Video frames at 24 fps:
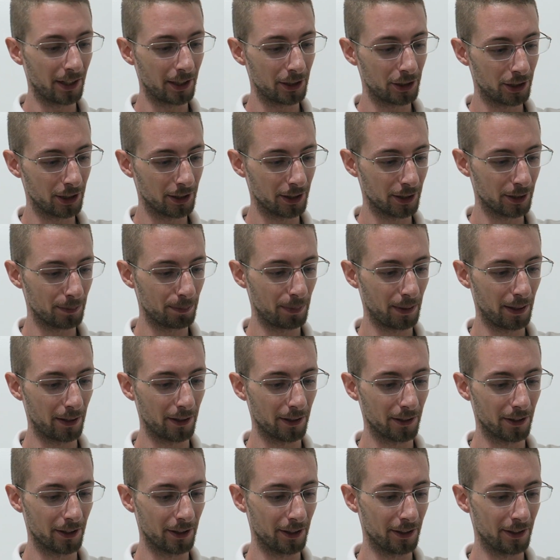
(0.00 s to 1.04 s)
touching this
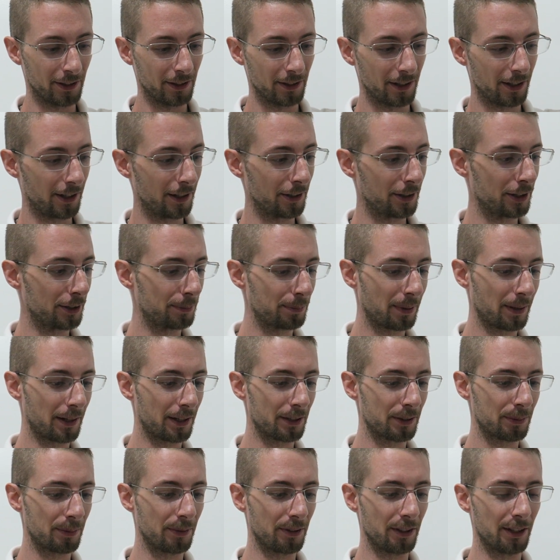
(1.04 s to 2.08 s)
barrel and all these
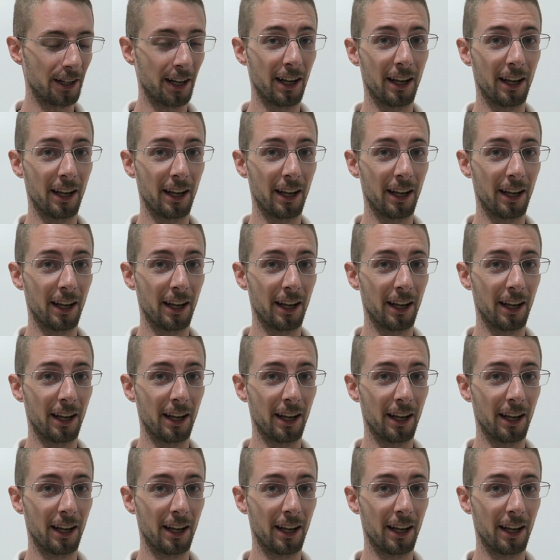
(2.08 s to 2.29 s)
parts with your